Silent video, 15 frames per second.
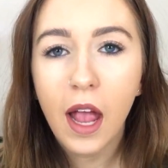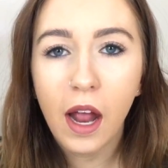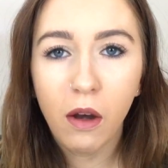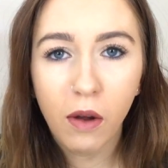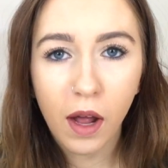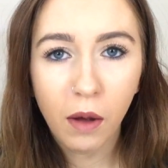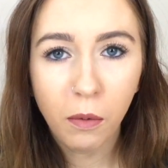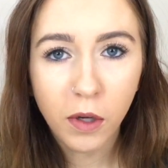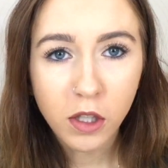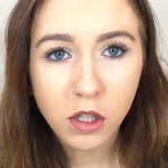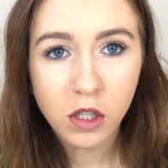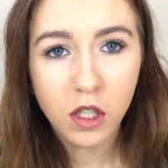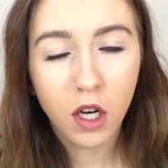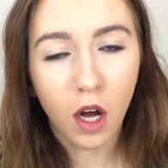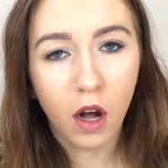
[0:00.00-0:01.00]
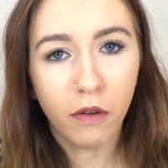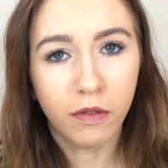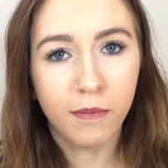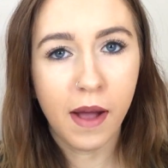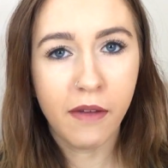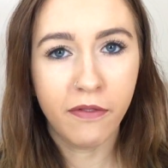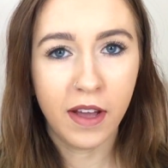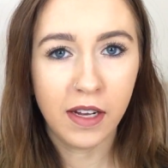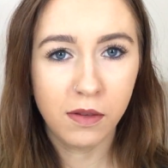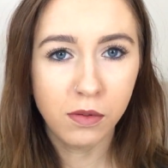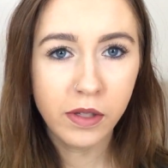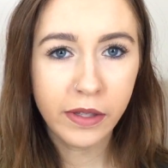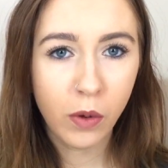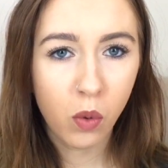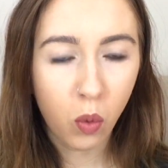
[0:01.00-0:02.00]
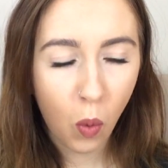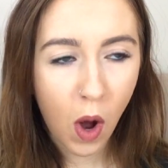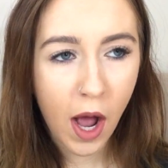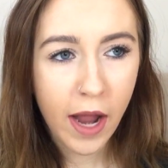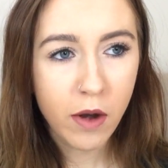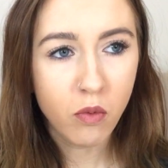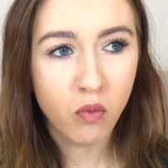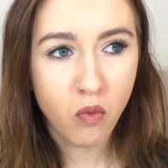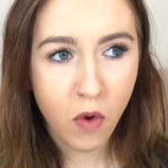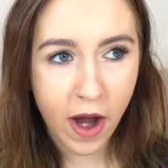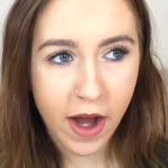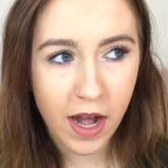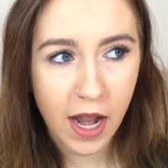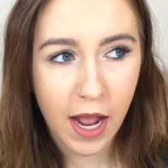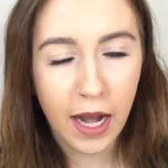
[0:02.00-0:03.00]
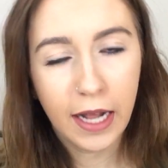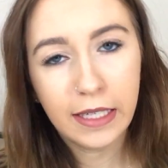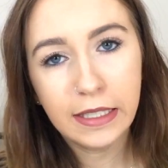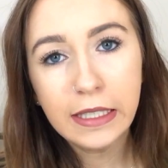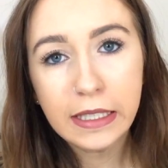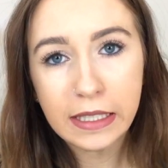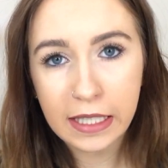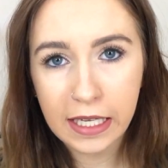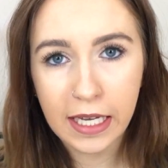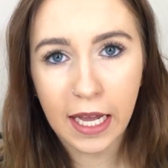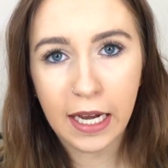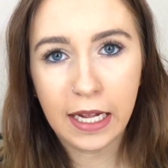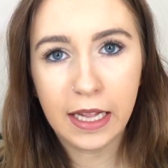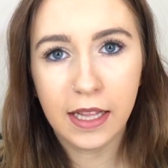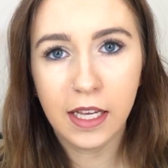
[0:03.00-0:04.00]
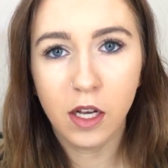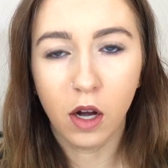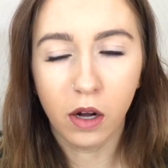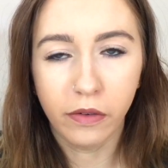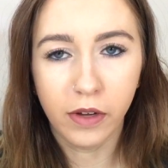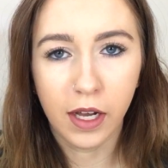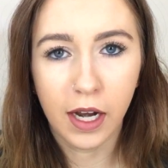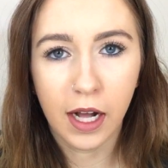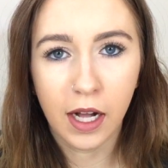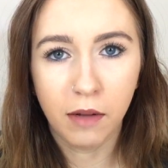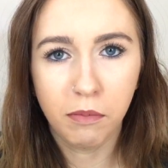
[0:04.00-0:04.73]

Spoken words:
Anyway, I washed it off and my face was quite red and I didn't think anything of it,